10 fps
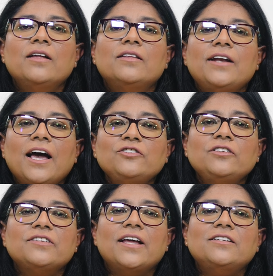The
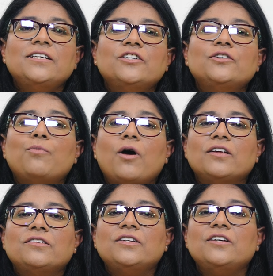National Sanitation
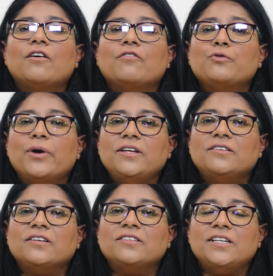Policy of
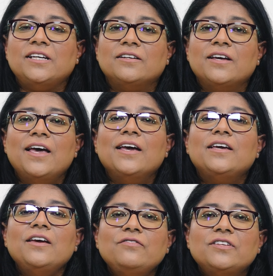2016
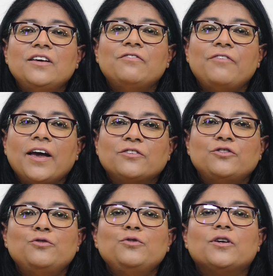gives effect
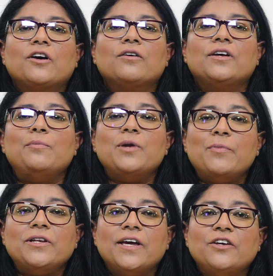to the
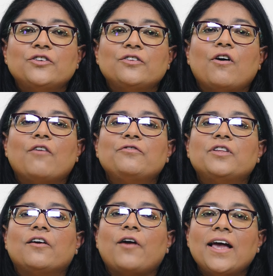implementation of
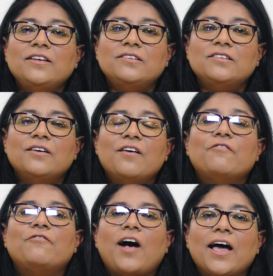the rights
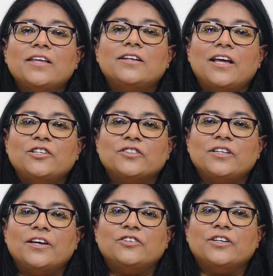via the
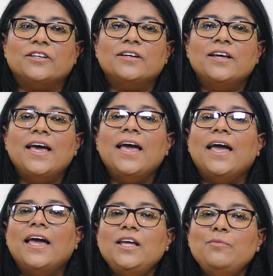legislation.
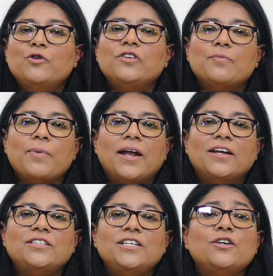Any
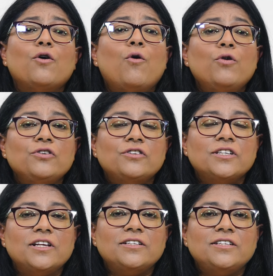municipality or
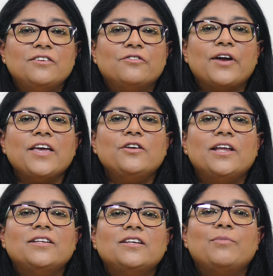utility
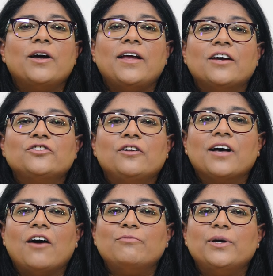regulated by national
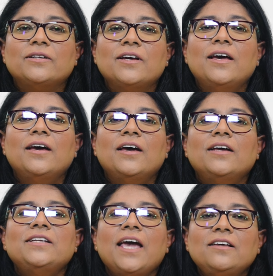government
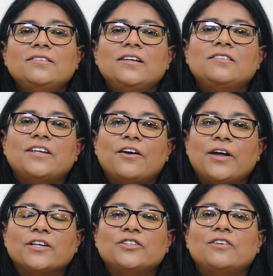takes its
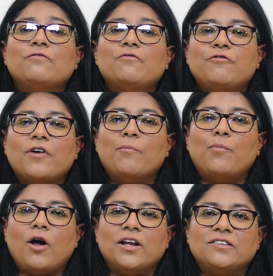direction from
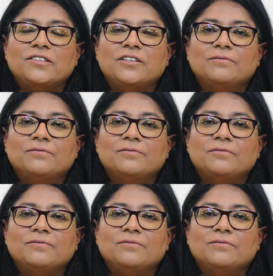policy.